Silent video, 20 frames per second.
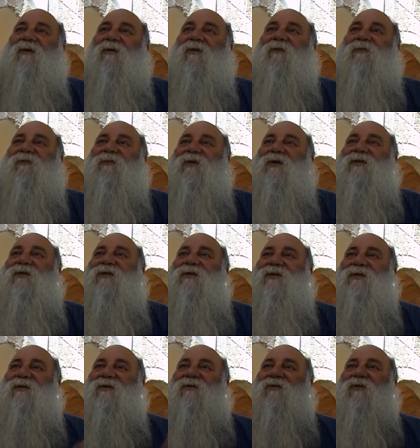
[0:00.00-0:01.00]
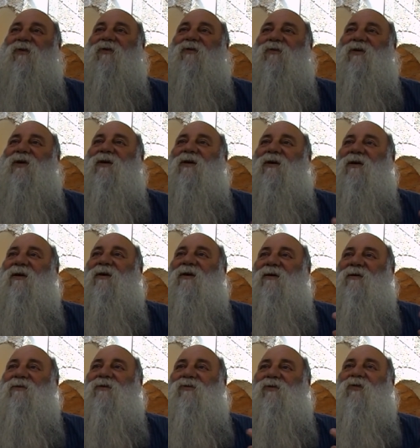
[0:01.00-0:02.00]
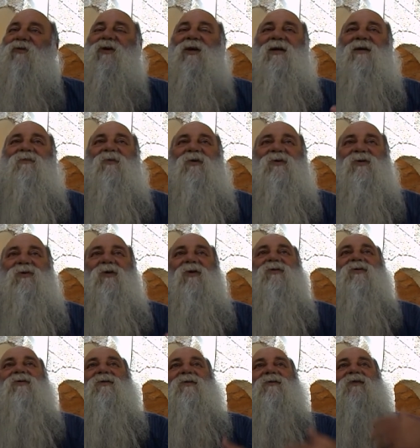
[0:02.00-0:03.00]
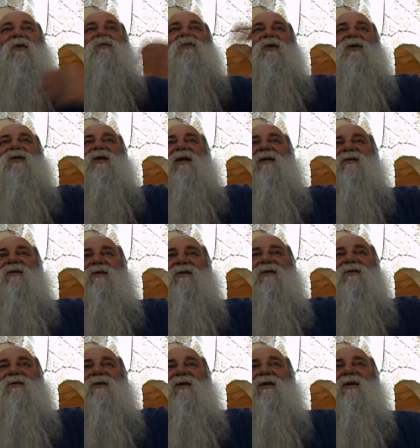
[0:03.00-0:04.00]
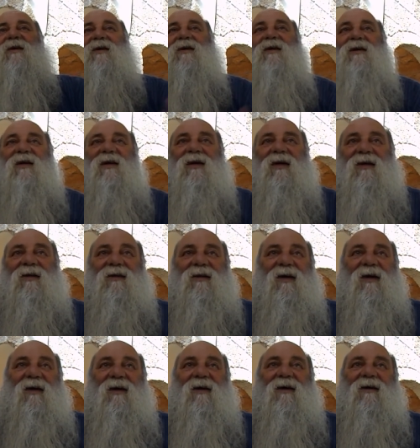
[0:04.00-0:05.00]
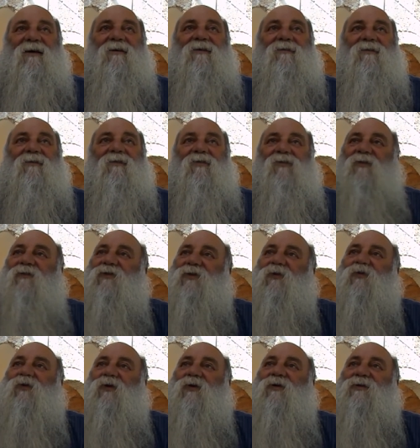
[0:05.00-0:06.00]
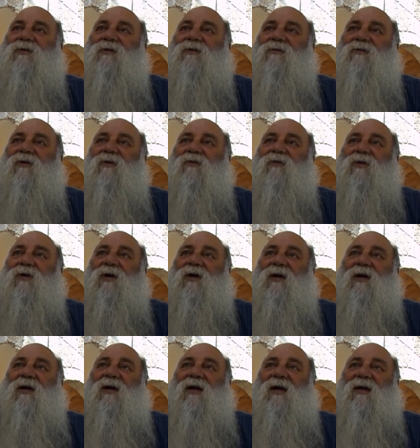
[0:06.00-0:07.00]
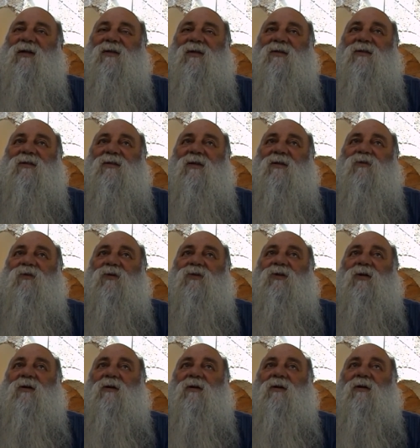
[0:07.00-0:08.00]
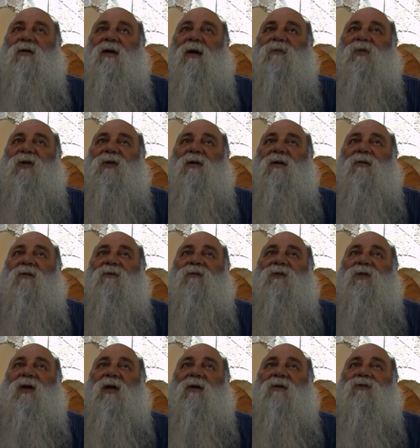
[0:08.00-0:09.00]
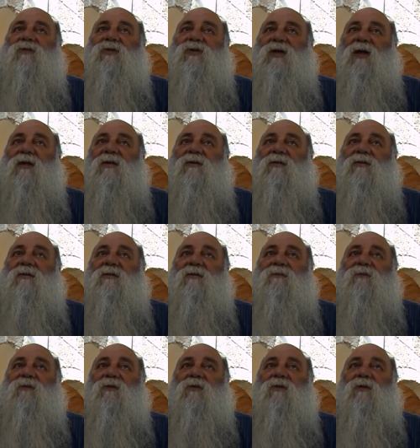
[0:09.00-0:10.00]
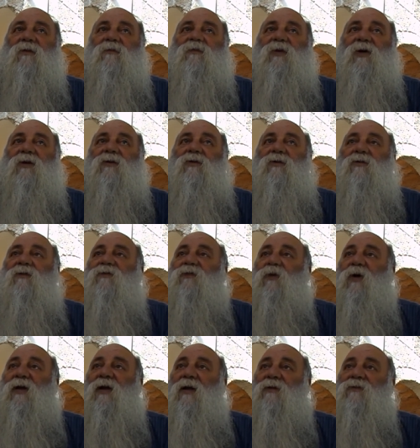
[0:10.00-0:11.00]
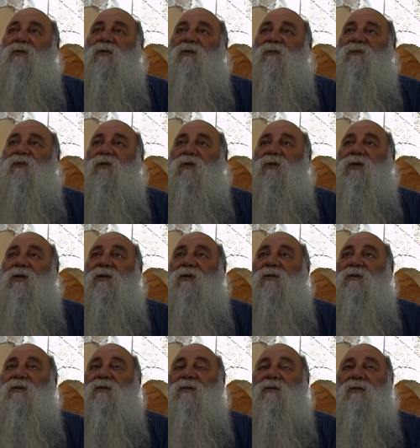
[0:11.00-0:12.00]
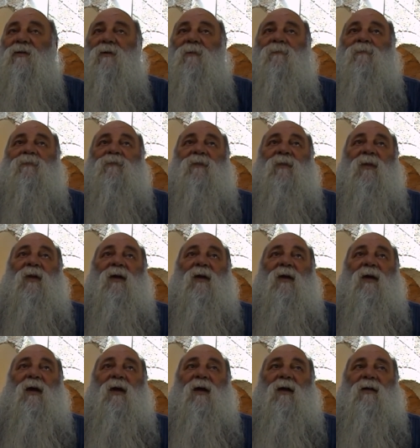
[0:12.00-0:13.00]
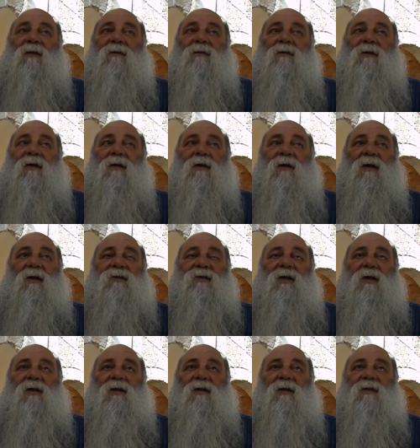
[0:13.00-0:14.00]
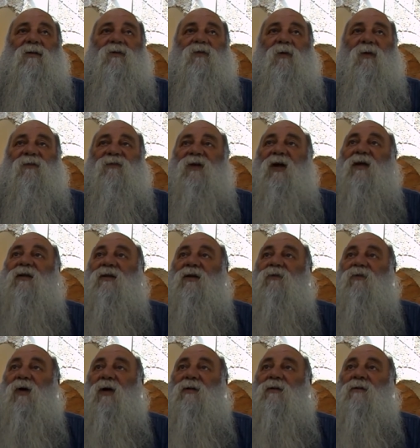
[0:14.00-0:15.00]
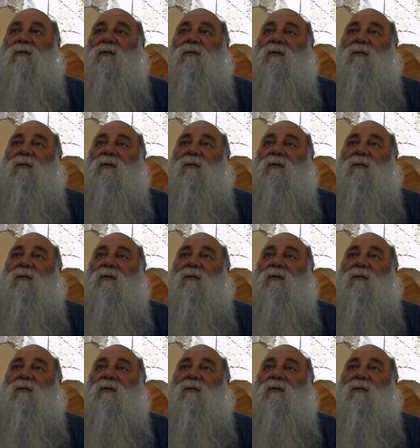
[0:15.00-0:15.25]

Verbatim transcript: of its glo uh, glory was not represented in uh, all over the world. You know, it is it was a capital of the Crusaders for a period of 104 years, and uh, until 1291, uh,